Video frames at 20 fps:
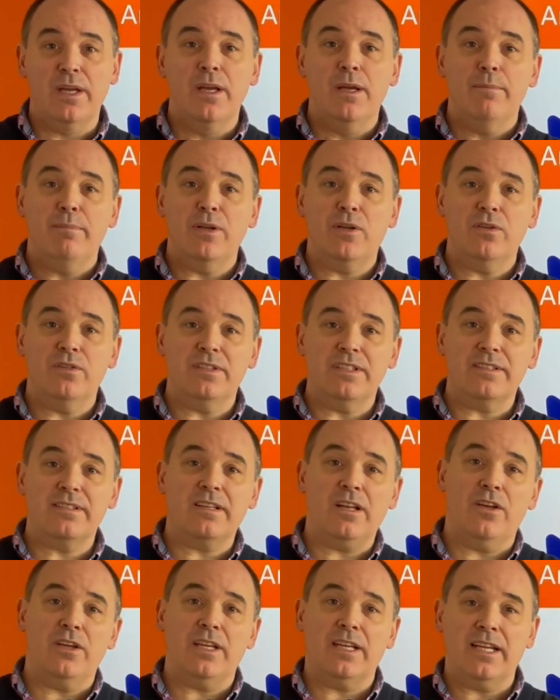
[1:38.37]
because it's
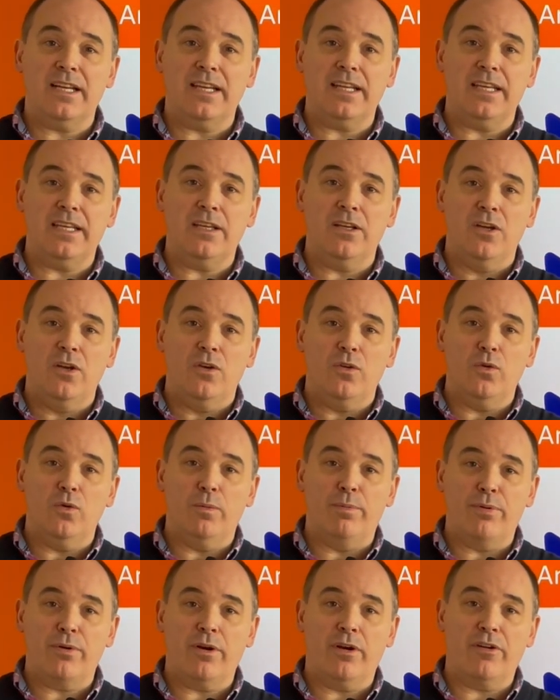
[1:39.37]
likely your
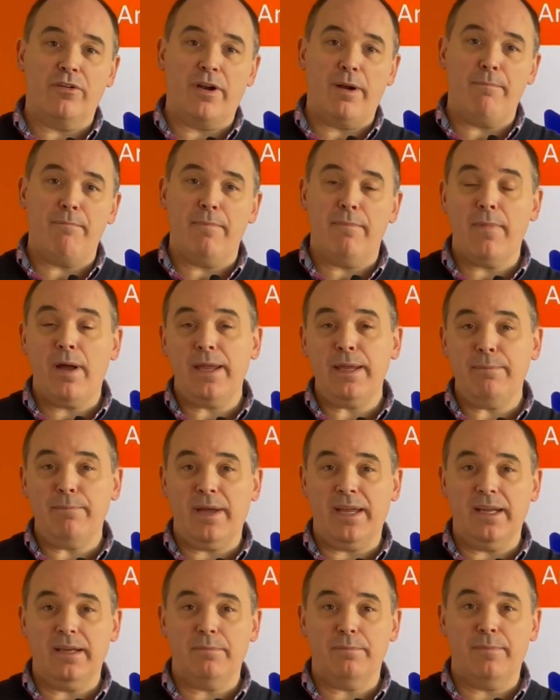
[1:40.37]
program
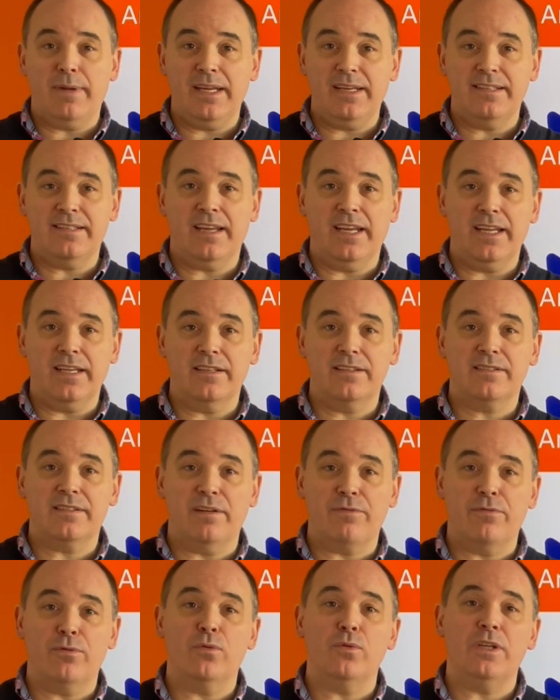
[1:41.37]
may take
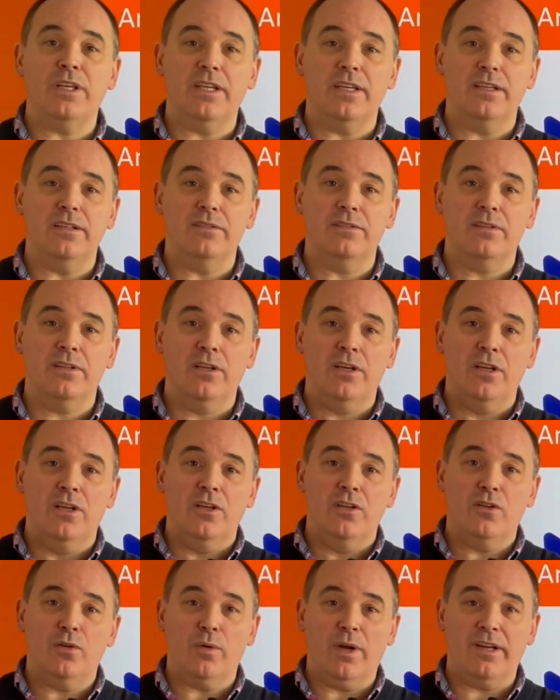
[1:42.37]
several years
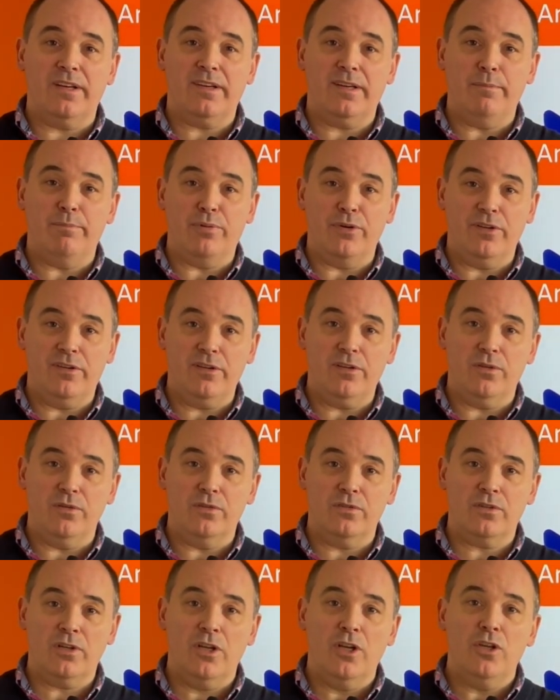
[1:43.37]
to actually produce.